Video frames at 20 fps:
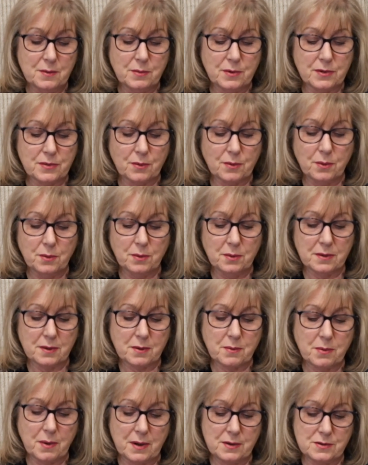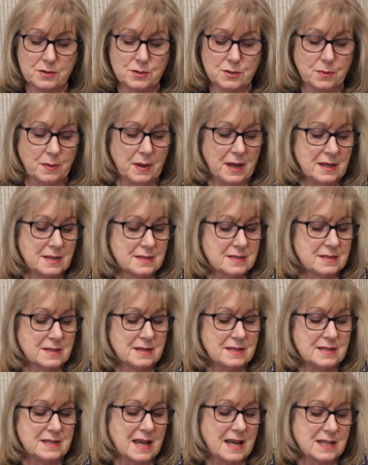with all the quote tweets
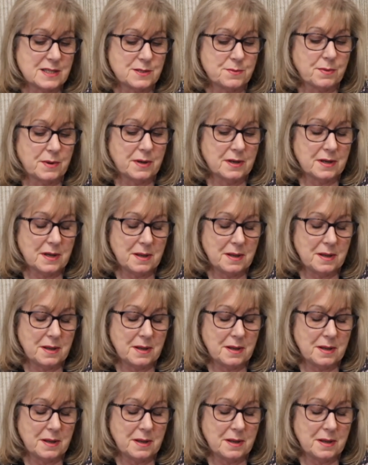and desperate